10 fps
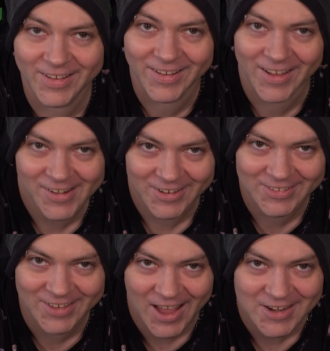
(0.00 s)
and
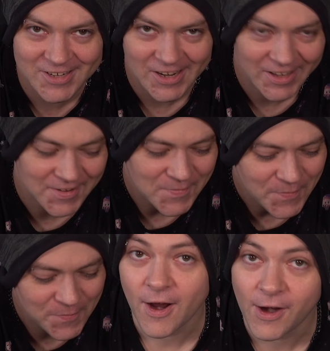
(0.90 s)
attaching it.
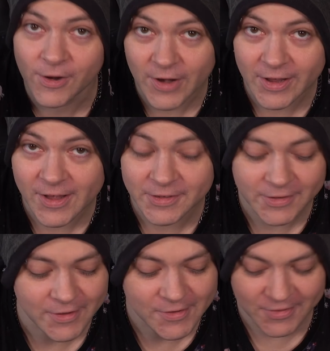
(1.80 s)
All right,
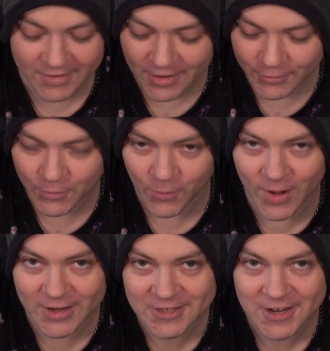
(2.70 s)
guys, thanks for
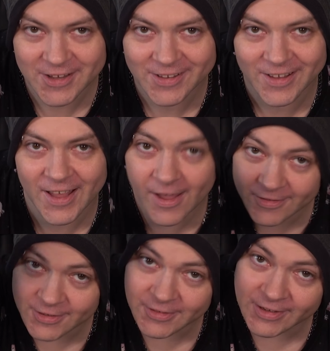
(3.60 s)
watching.
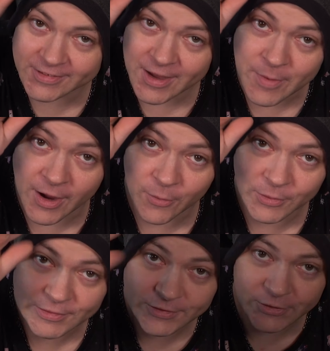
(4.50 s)
Until next time, I
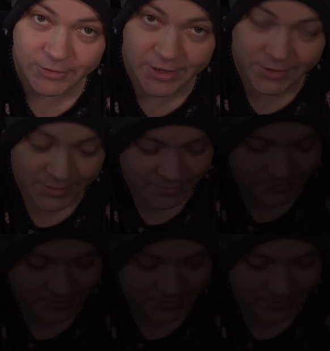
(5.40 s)
will see you later.